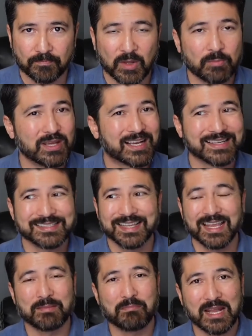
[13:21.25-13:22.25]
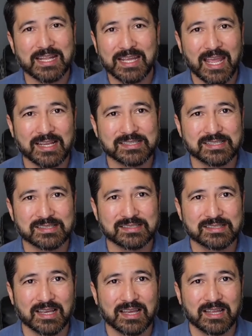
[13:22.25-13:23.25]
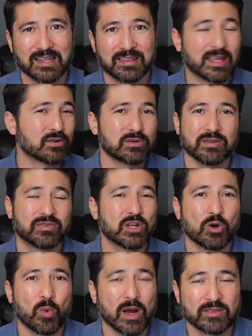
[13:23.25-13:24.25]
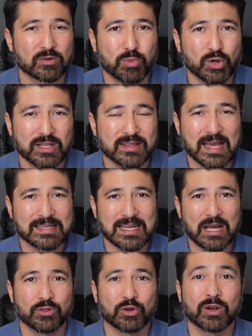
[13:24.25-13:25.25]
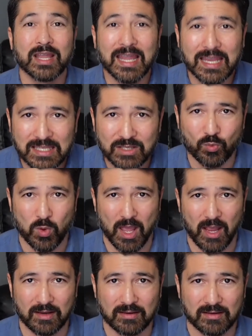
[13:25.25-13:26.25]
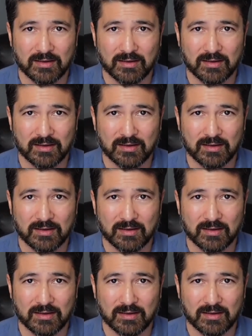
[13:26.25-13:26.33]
Because in many cases, they don't even know why they're putting that down there anyway.